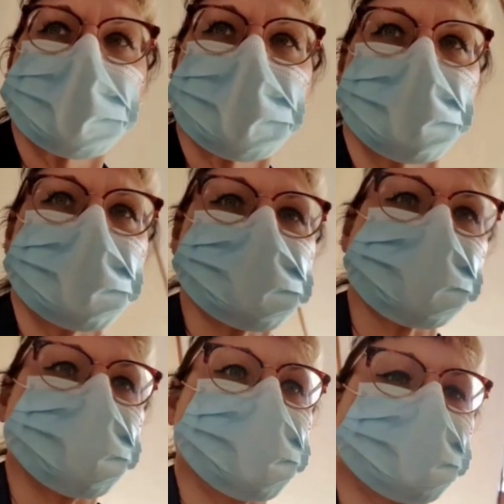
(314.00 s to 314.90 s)
to go in,
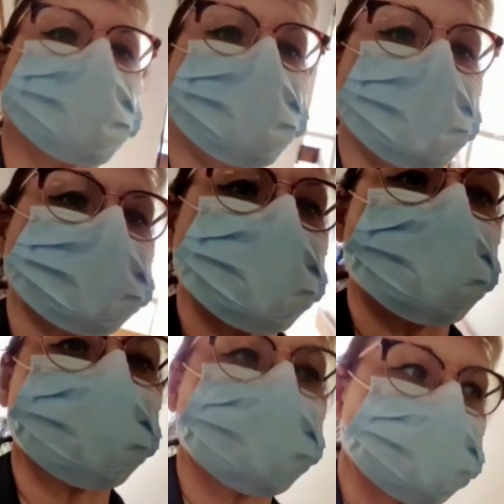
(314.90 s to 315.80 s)
see if I can find
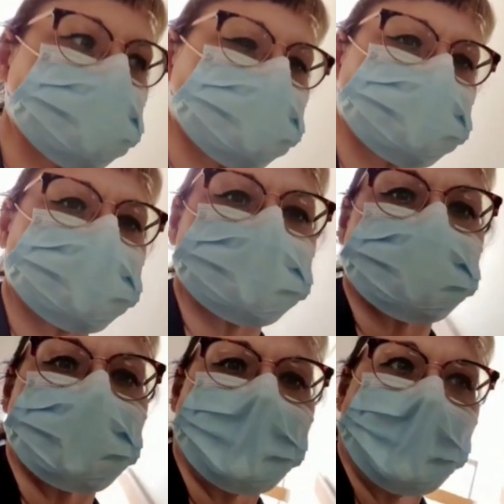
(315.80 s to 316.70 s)
the consultant
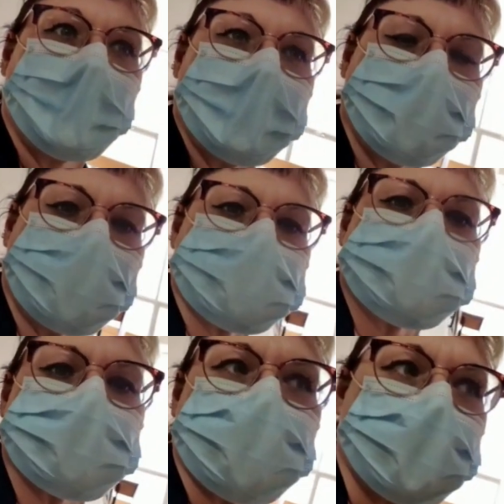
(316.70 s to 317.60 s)
who has
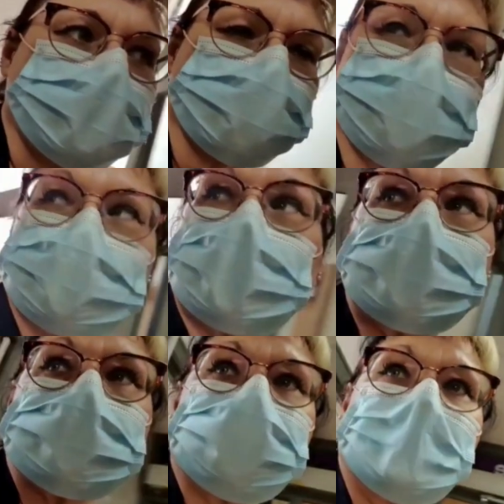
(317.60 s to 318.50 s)
to take
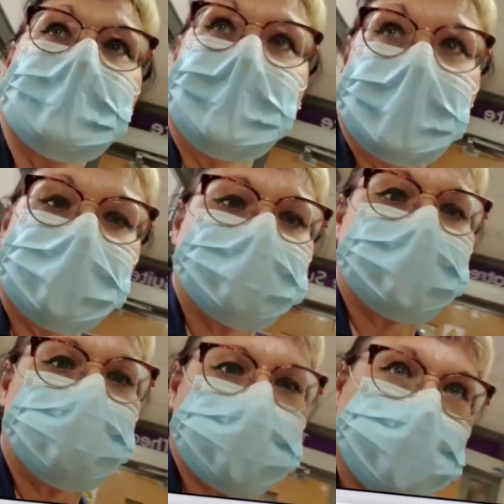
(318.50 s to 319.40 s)
consent, and go and
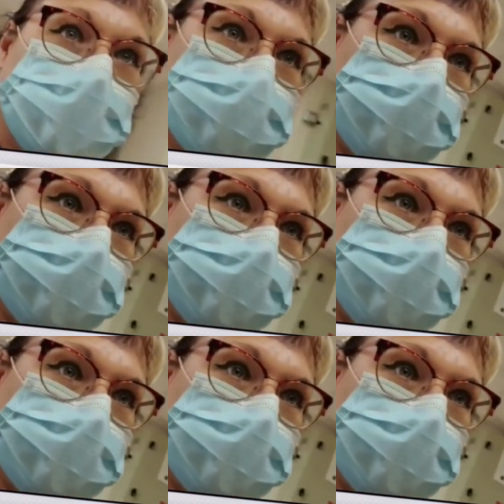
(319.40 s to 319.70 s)
have a chat with the